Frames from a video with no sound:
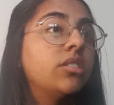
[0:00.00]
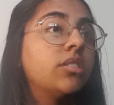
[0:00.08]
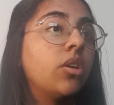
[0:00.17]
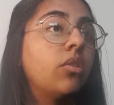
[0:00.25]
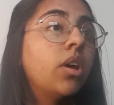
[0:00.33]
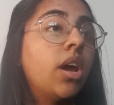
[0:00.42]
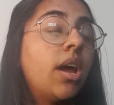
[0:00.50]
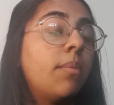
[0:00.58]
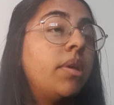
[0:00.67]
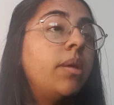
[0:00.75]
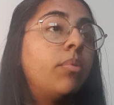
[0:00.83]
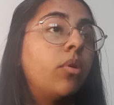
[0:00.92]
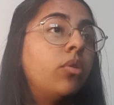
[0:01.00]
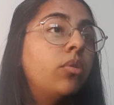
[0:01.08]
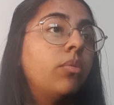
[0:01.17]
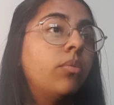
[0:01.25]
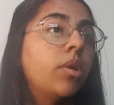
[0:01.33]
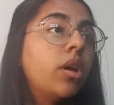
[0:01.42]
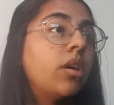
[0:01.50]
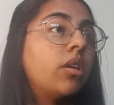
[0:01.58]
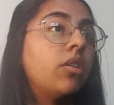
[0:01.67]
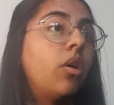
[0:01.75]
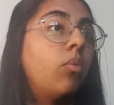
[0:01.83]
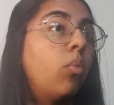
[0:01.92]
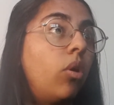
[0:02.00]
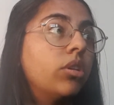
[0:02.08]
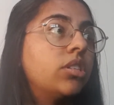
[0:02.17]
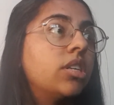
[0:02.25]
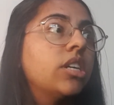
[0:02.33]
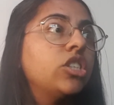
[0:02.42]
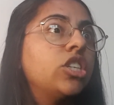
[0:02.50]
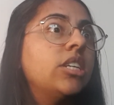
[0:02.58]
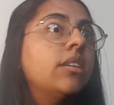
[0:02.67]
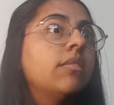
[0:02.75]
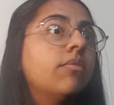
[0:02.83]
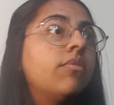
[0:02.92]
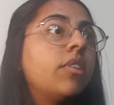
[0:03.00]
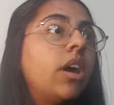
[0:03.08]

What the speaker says: So people who, want to achieve